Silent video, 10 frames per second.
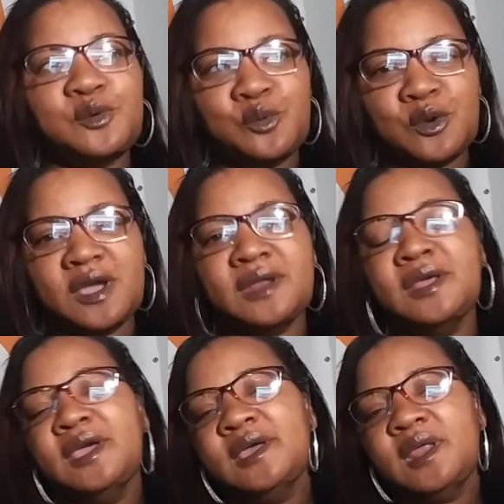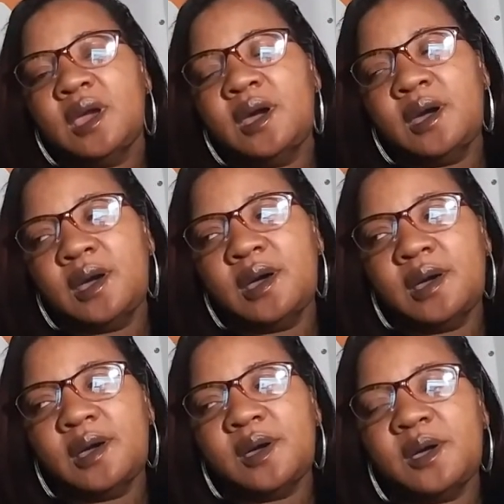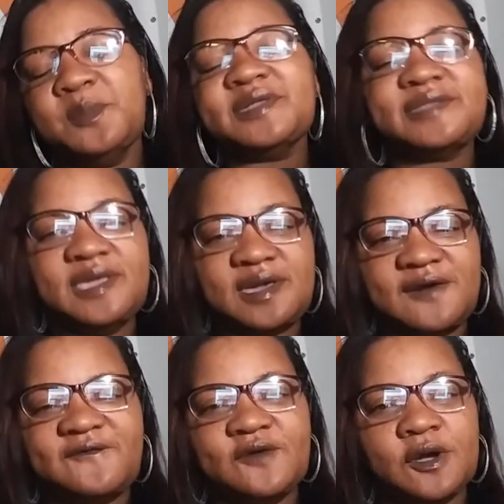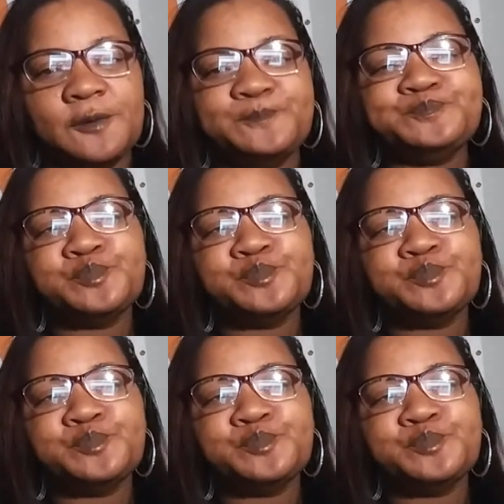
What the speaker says: on Masika for